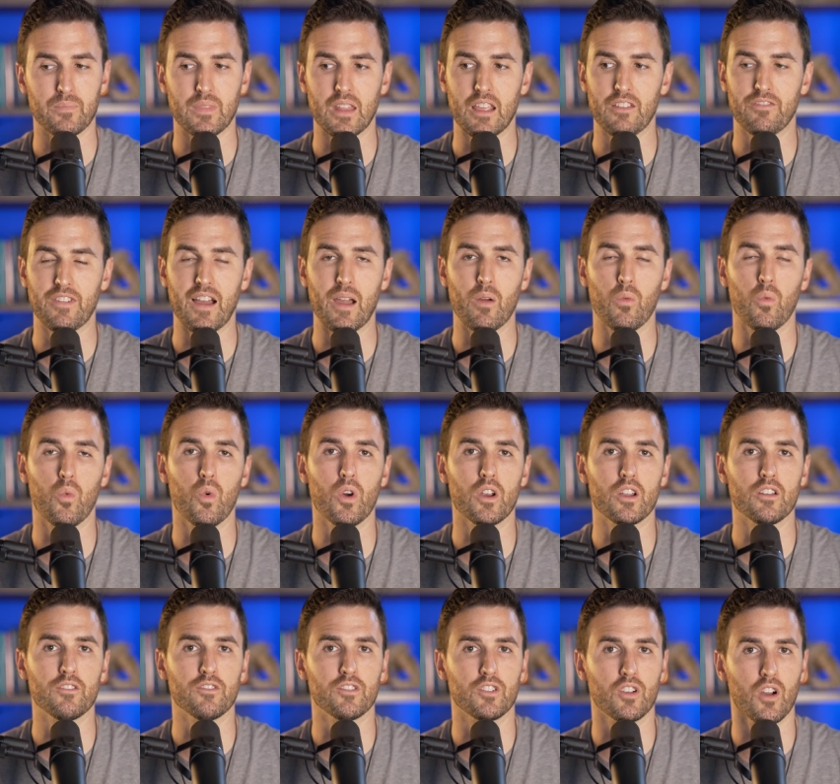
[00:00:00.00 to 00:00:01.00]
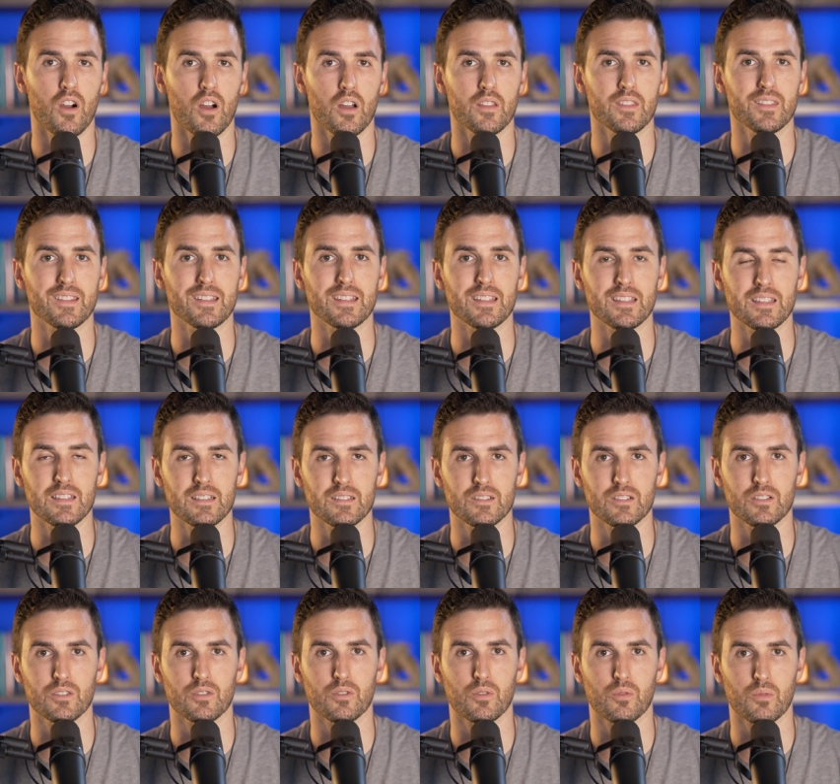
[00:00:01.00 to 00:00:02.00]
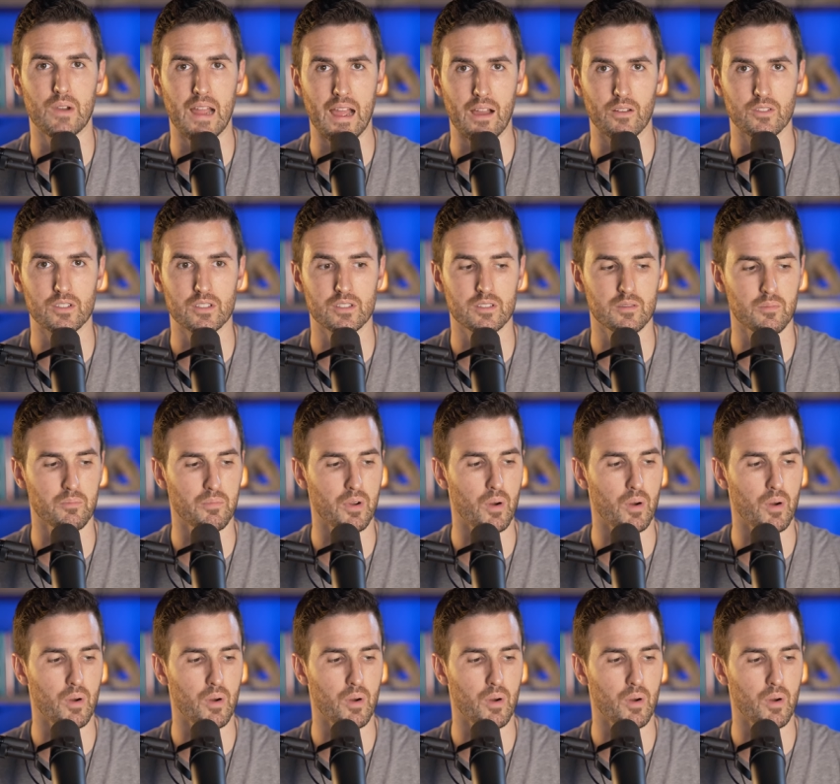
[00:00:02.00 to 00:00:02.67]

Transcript: if I would have gone the easier routes.